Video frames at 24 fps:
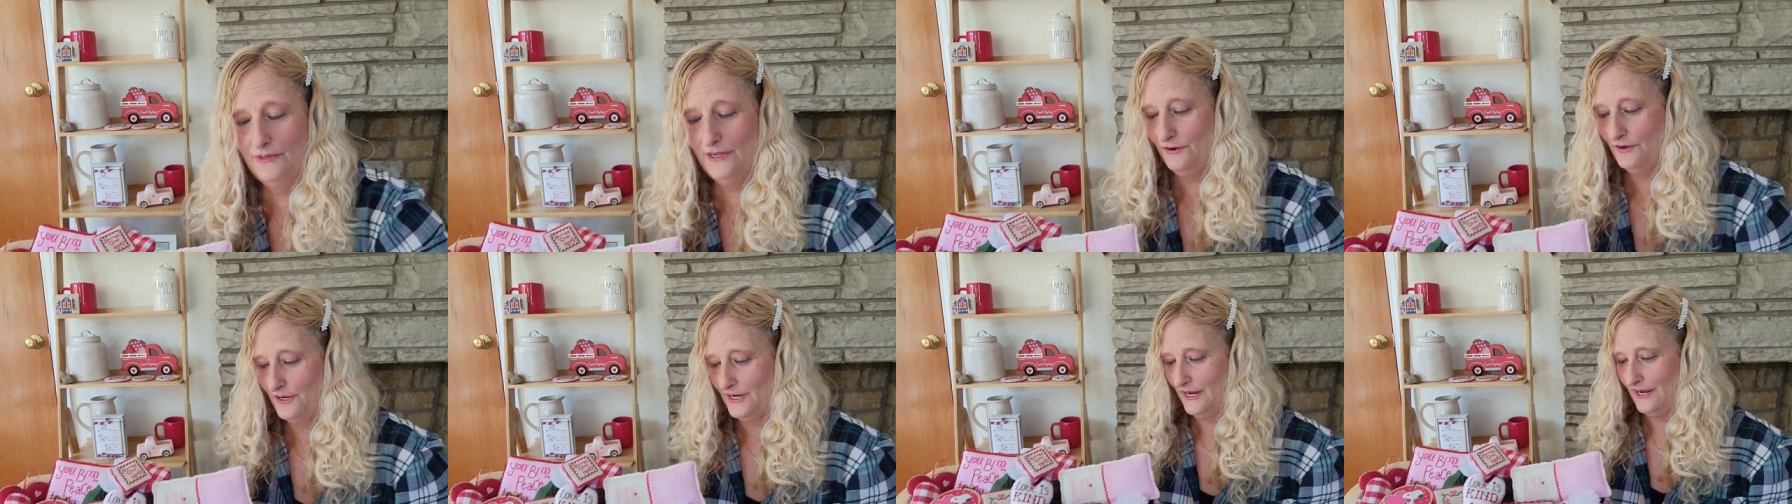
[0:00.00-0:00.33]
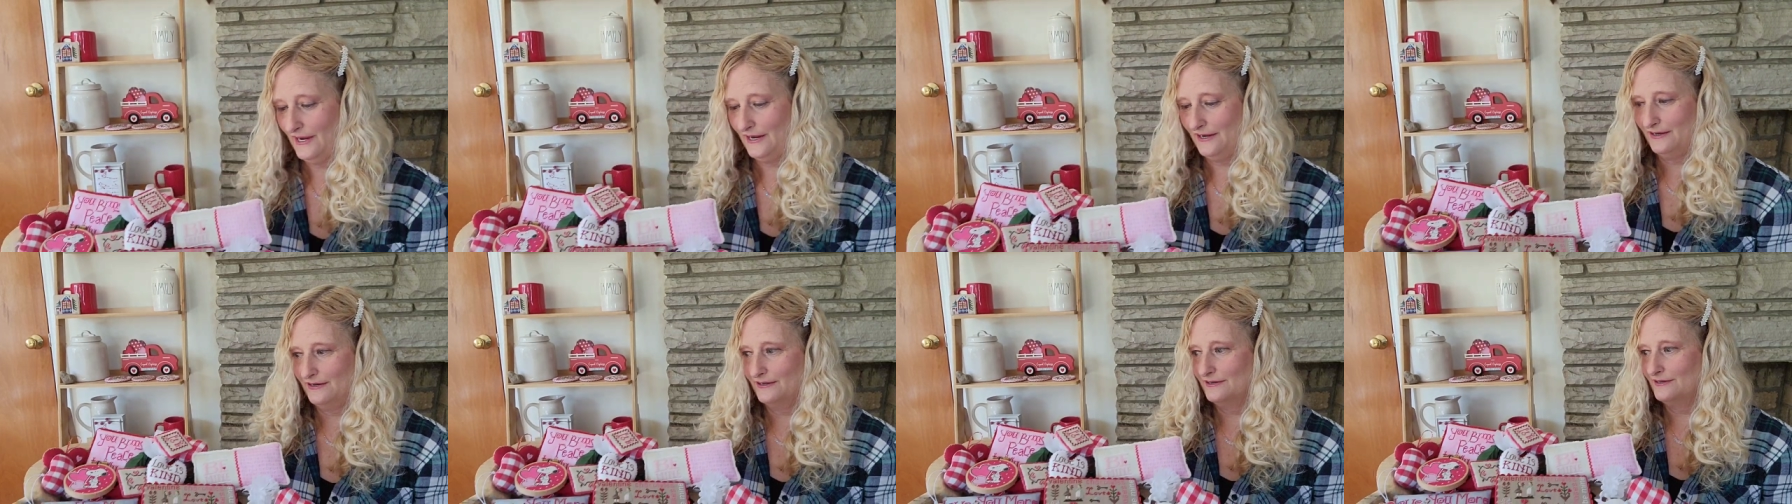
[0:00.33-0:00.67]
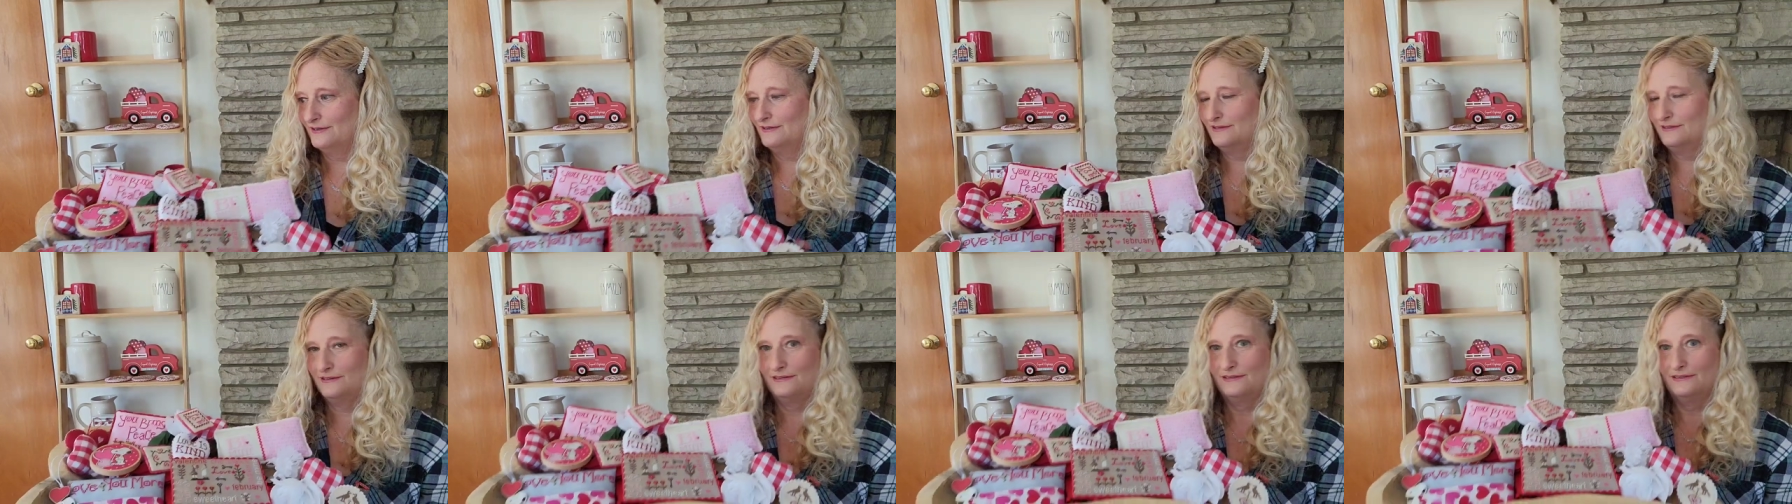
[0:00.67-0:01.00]
Okay.
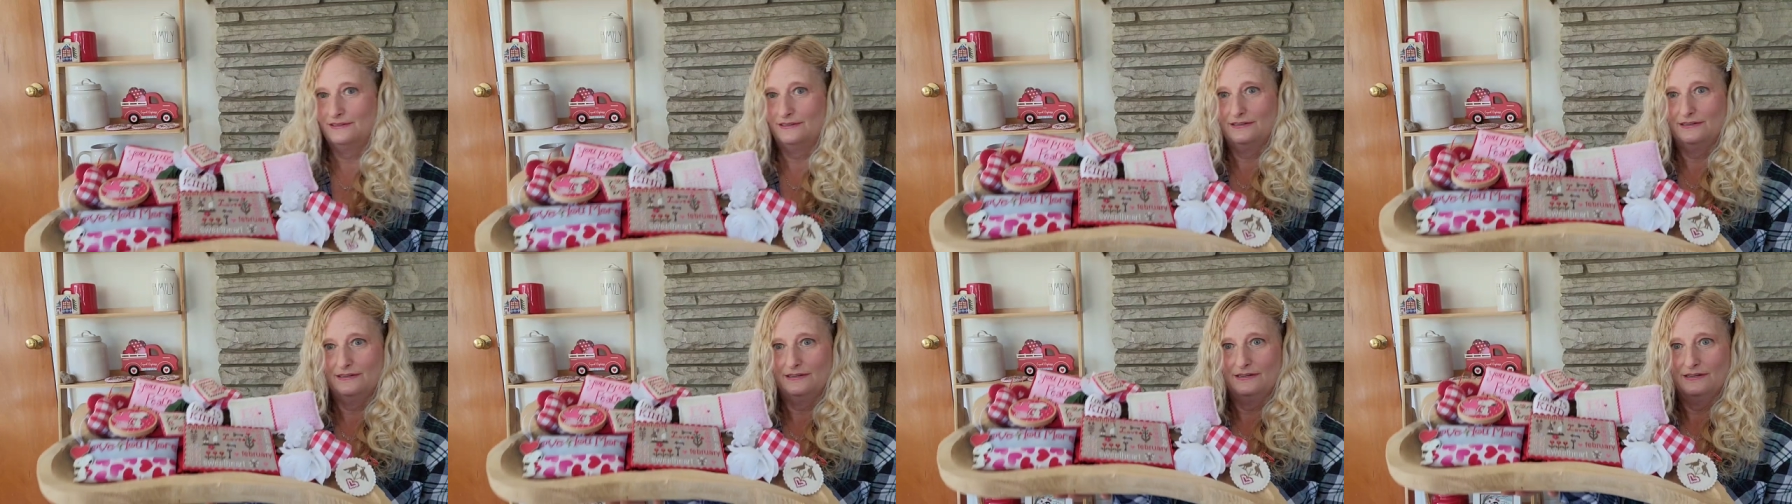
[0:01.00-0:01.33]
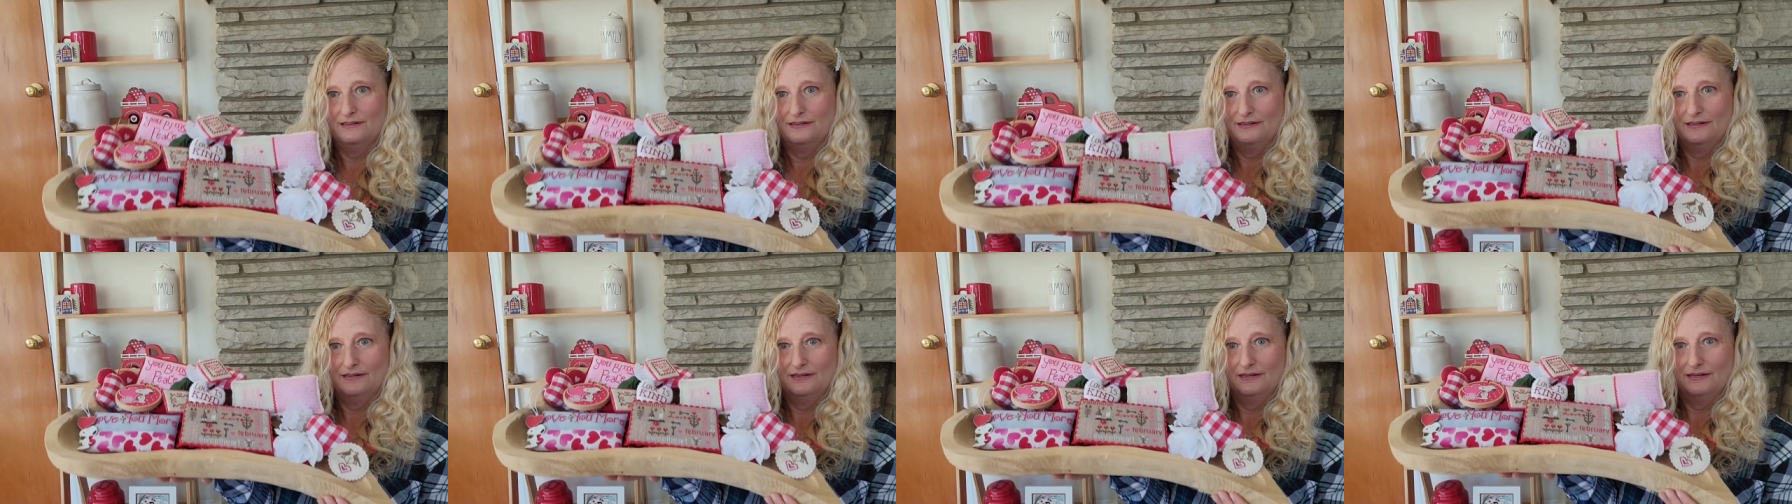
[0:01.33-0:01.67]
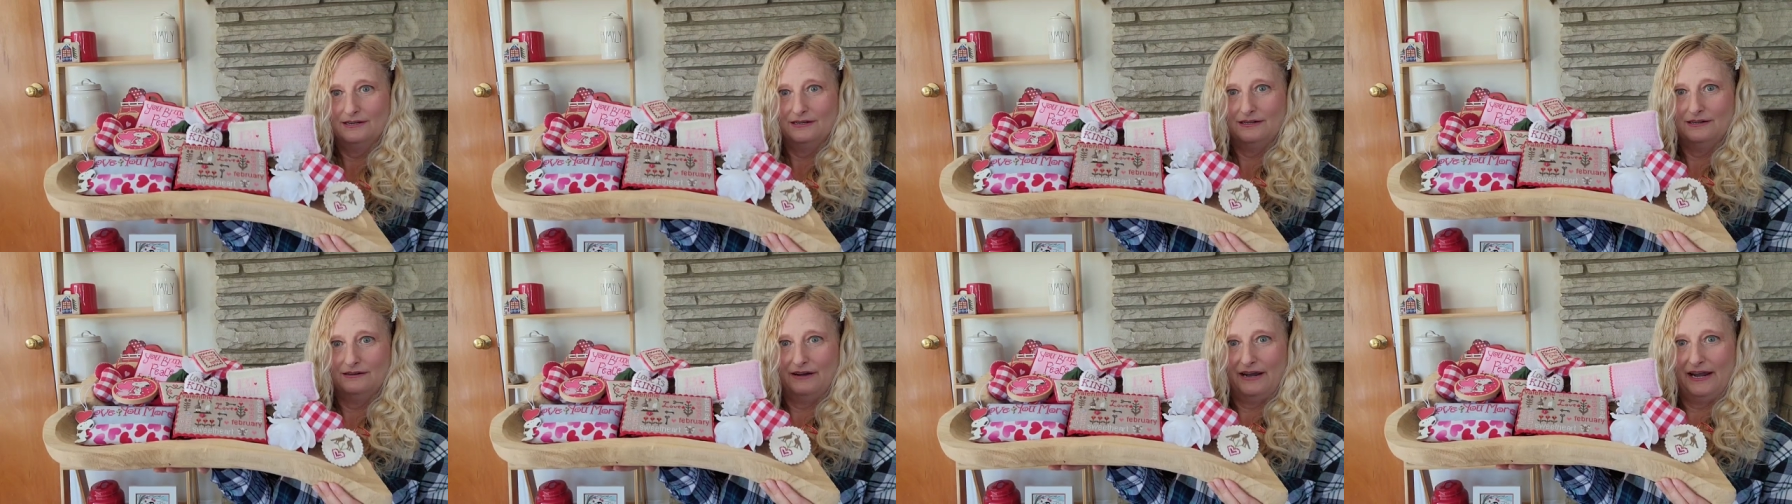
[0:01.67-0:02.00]

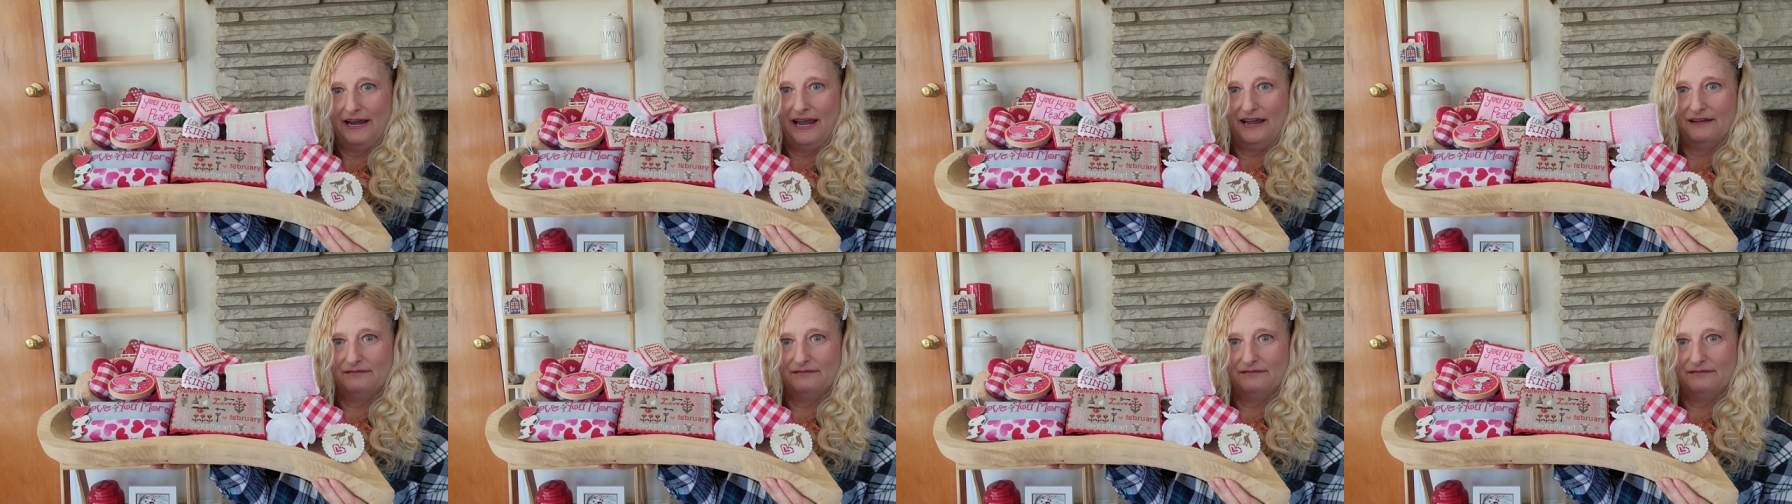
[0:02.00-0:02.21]
Now I